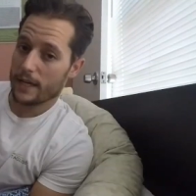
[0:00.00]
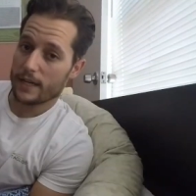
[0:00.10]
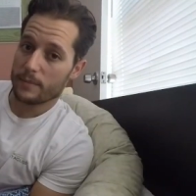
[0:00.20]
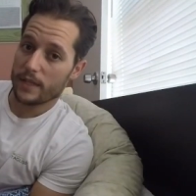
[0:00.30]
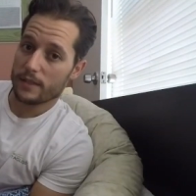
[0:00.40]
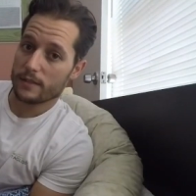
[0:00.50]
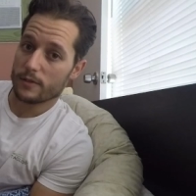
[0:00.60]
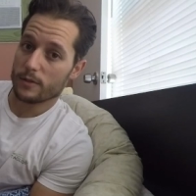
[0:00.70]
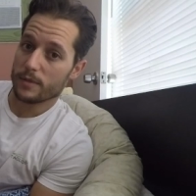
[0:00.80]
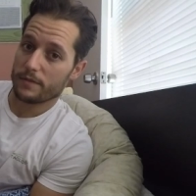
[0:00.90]
gotta make this a
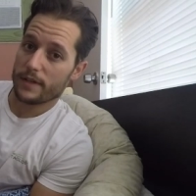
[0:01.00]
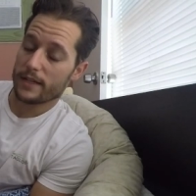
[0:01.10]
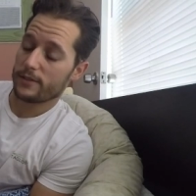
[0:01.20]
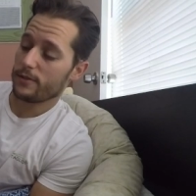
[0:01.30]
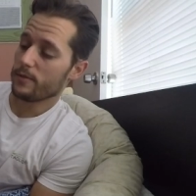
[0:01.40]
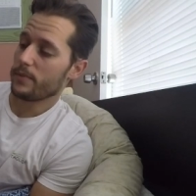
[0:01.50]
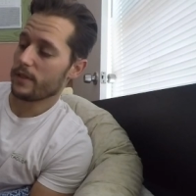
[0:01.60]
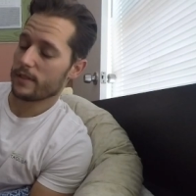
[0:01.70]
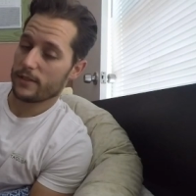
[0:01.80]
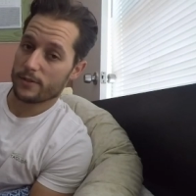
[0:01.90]
little bit fast too
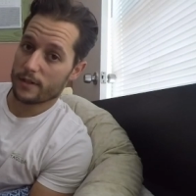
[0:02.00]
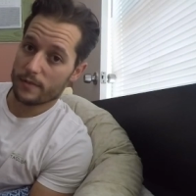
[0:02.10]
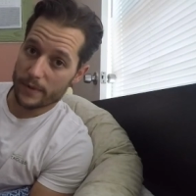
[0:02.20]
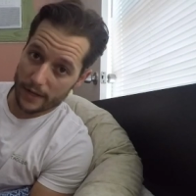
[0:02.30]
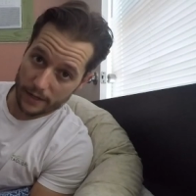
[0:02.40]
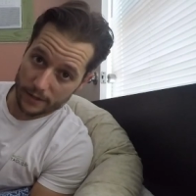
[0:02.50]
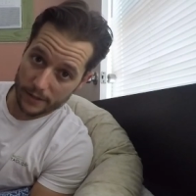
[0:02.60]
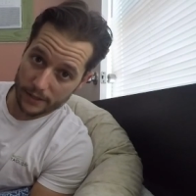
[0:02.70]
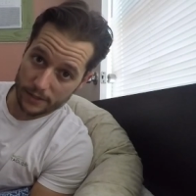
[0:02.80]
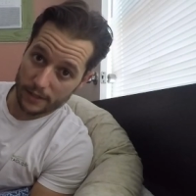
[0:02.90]
because I turned off my air
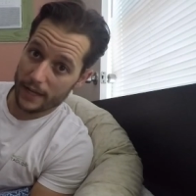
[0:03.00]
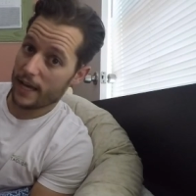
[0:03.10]
conditioning